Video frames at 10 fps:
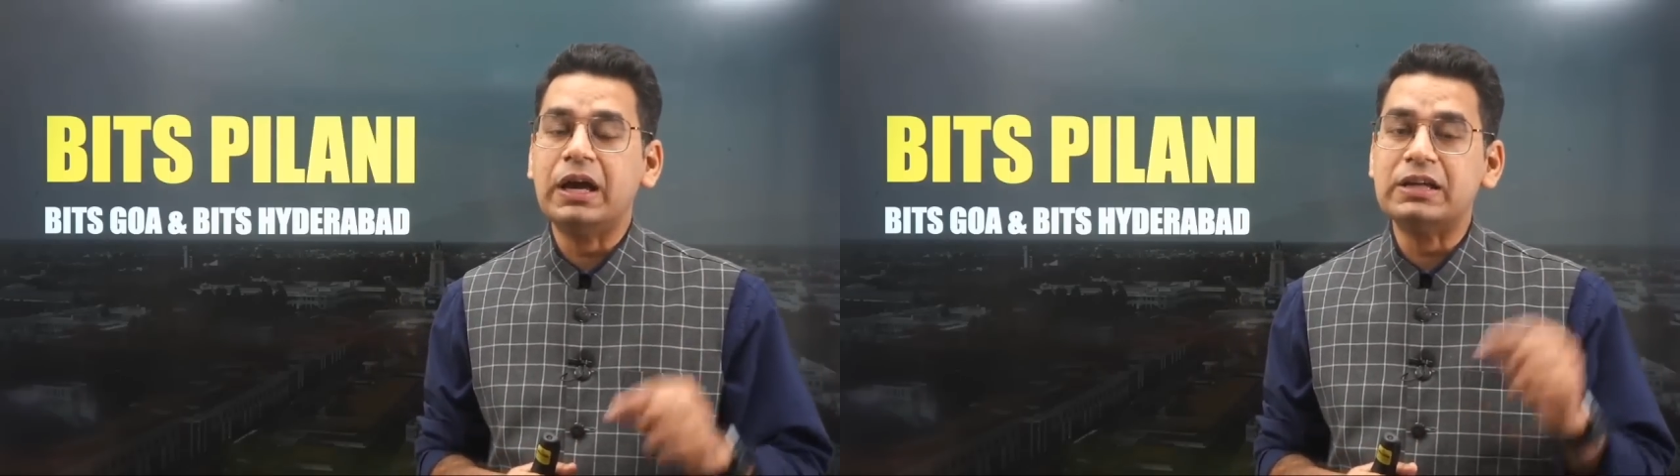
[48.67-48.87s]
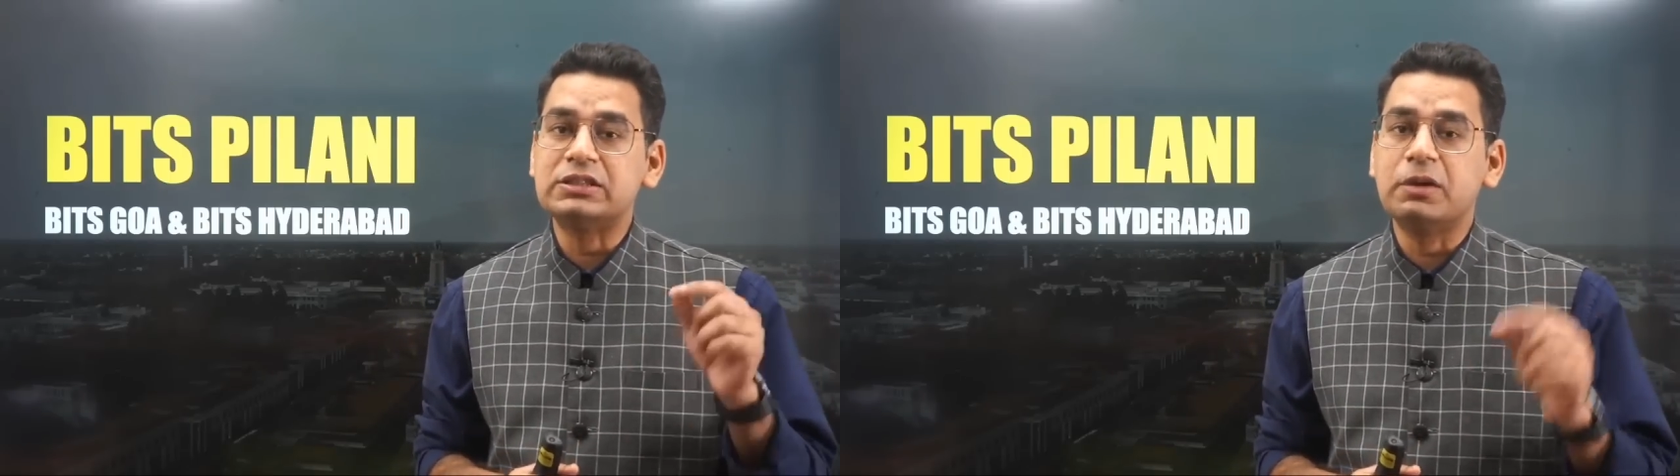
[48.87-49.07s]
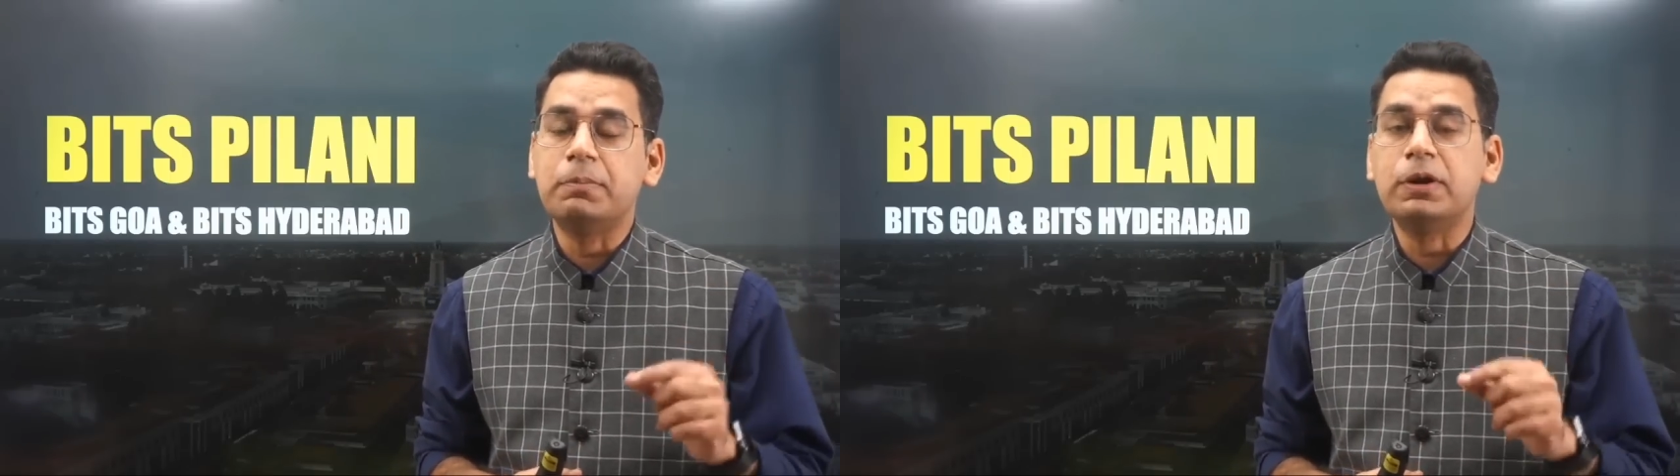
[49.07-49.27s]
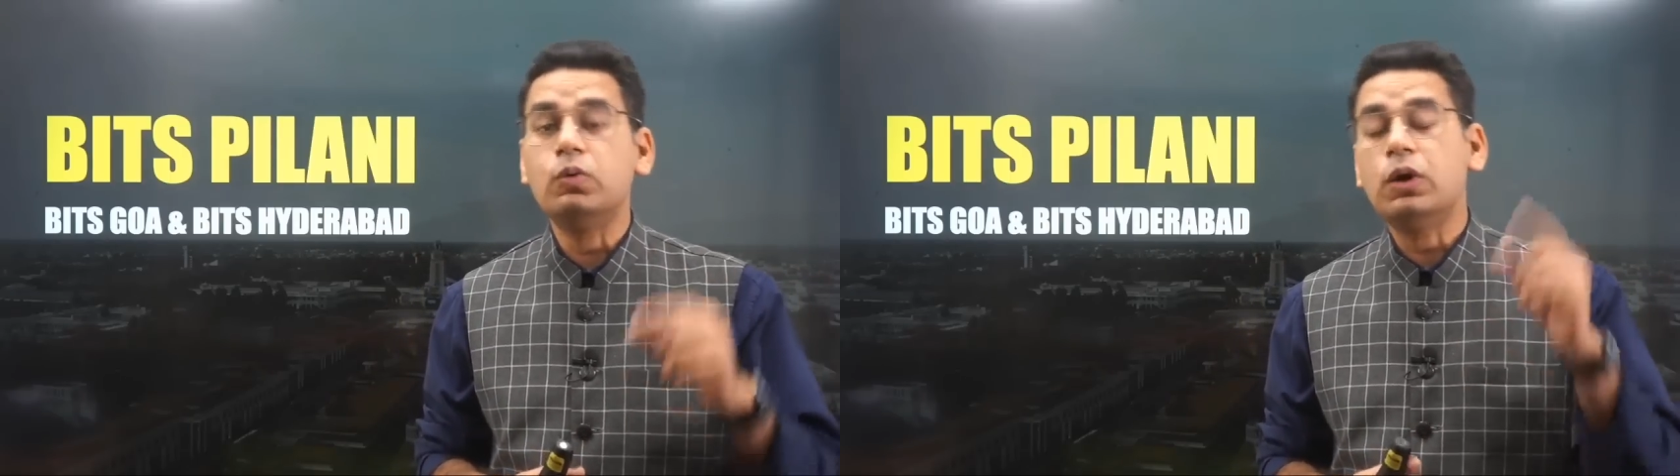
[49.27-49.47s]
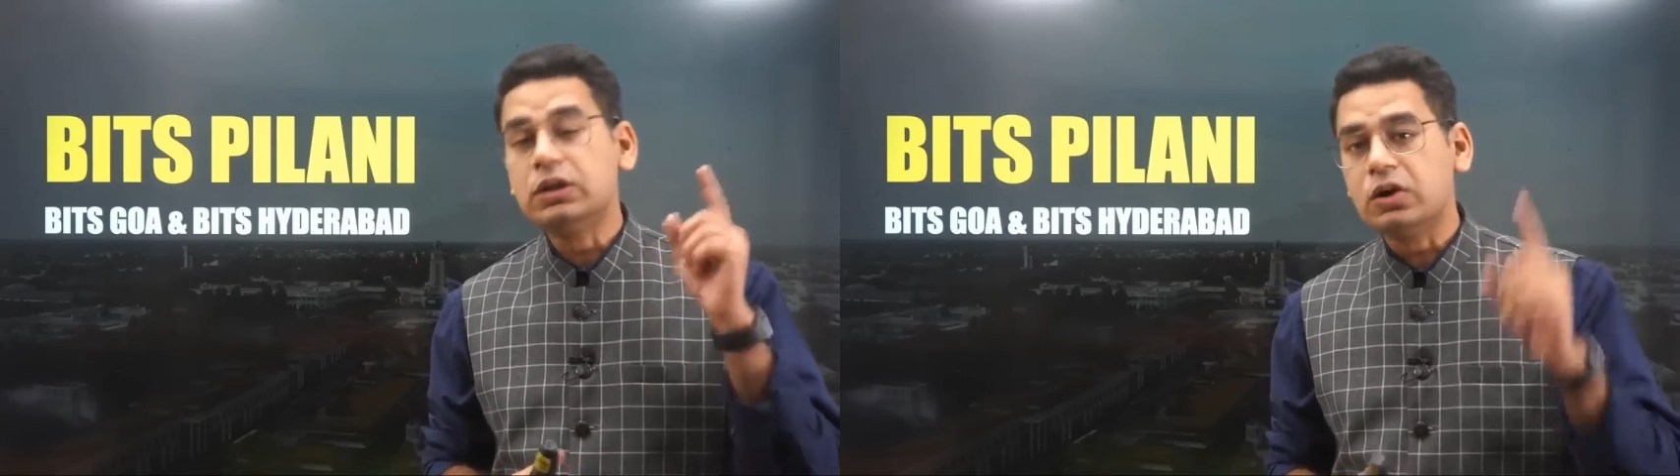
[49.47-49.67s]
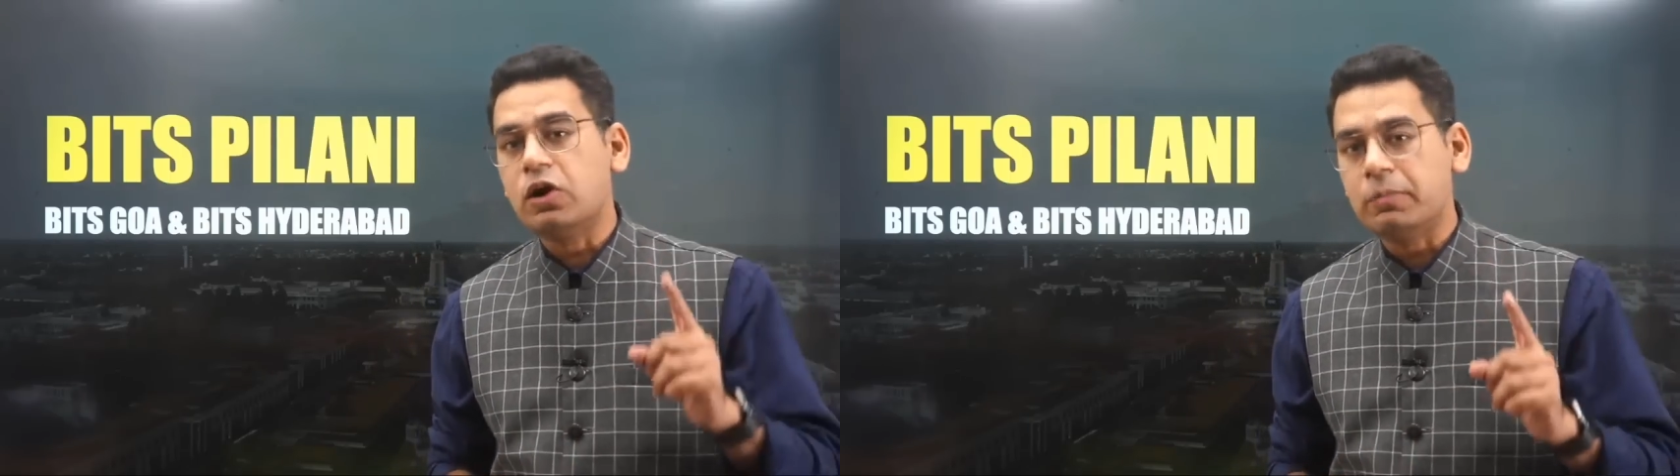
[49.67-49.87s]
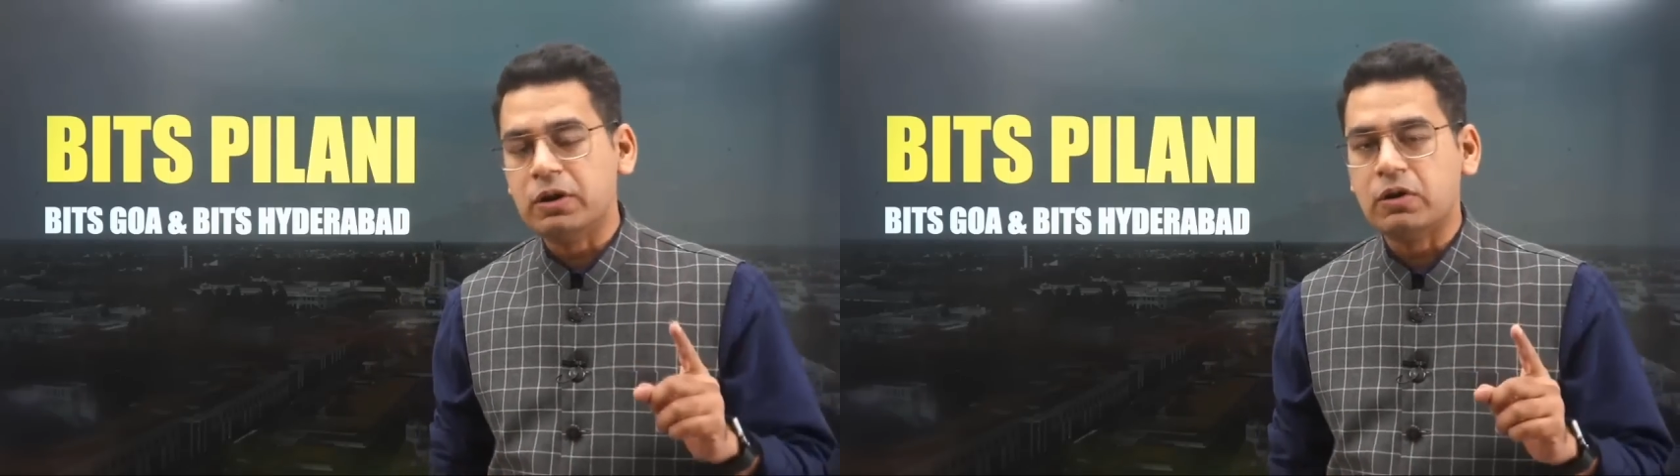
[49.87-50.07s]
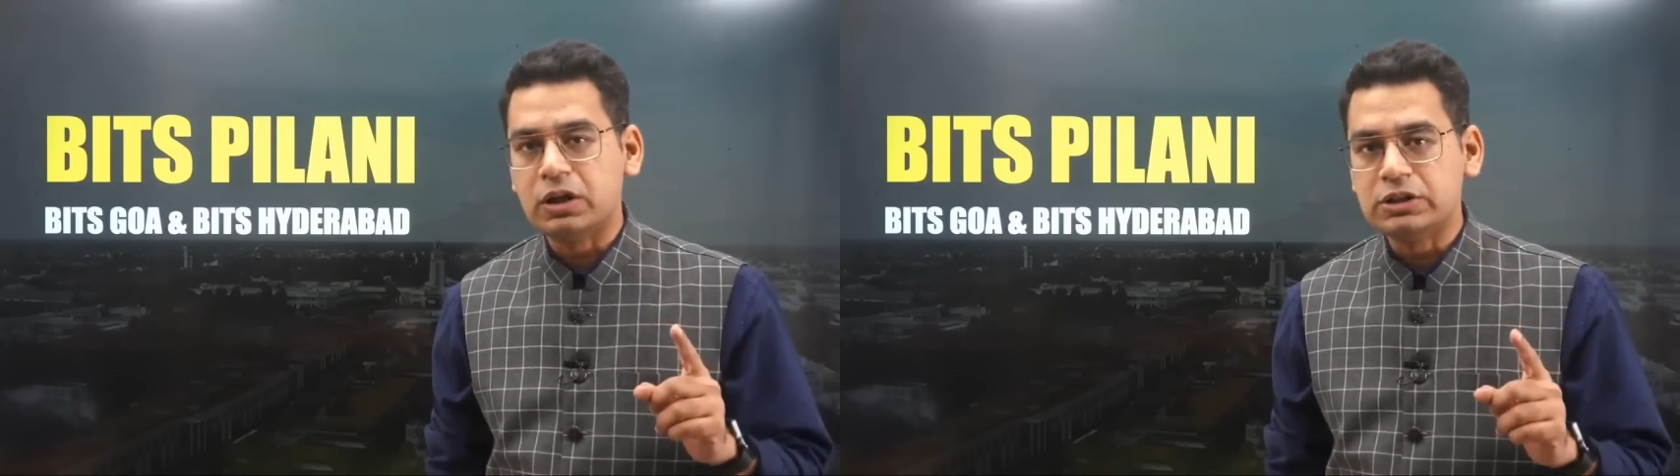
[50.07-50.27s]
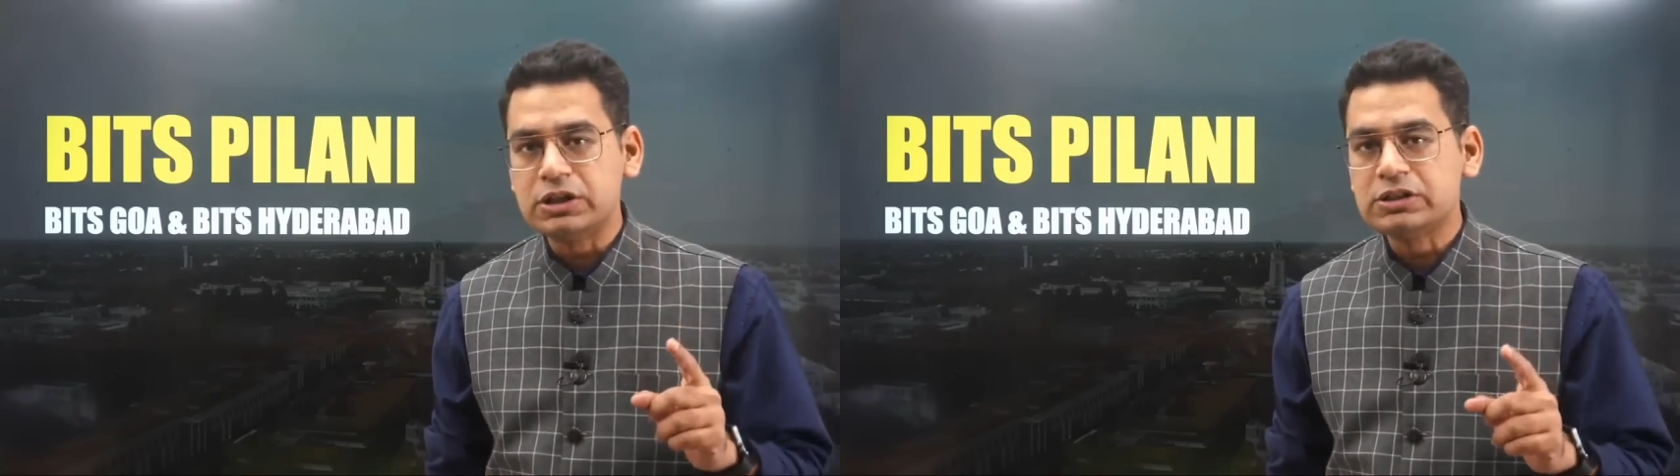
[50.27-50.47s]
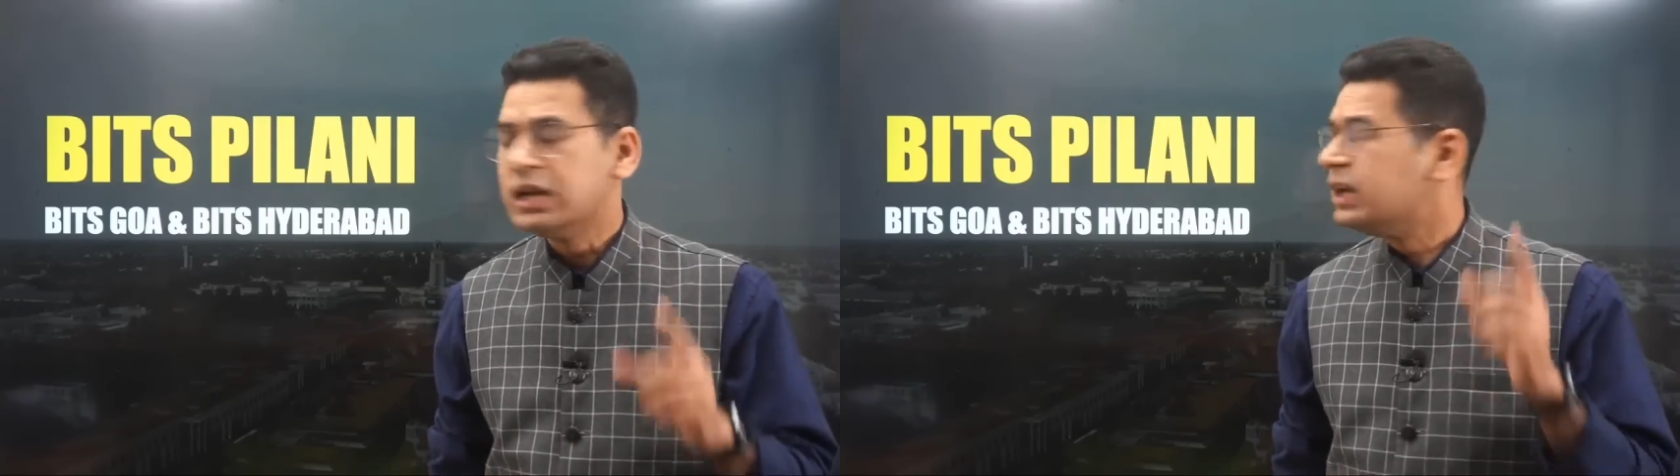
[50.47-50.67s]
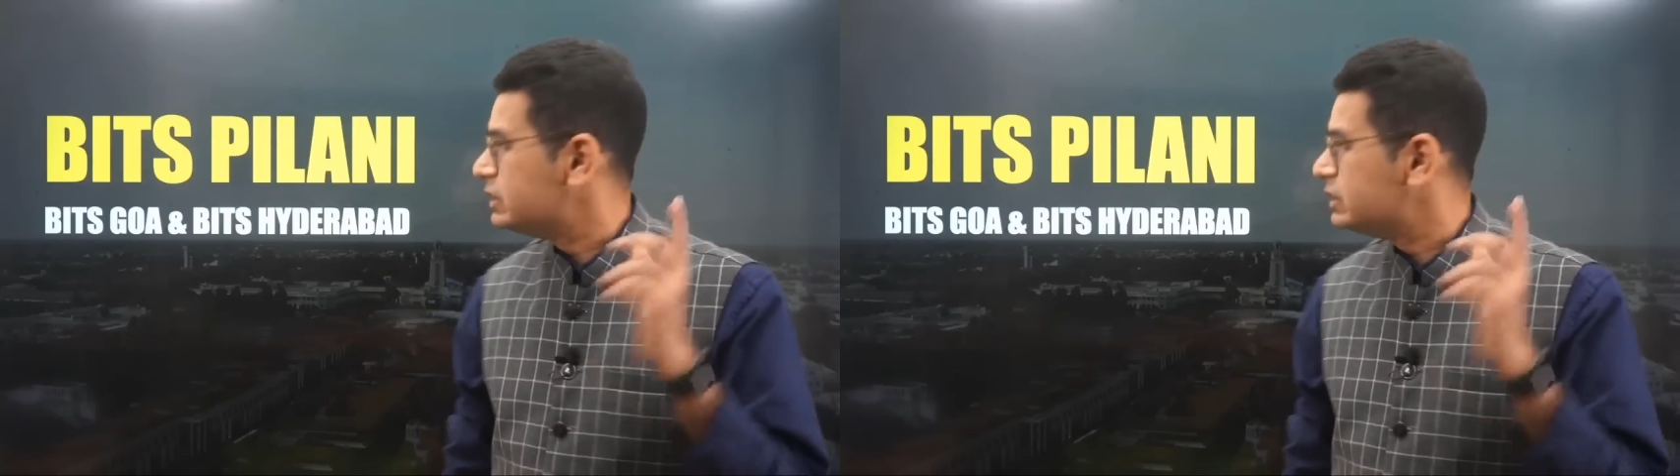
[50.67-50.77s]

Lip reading: as compared to other government colleges.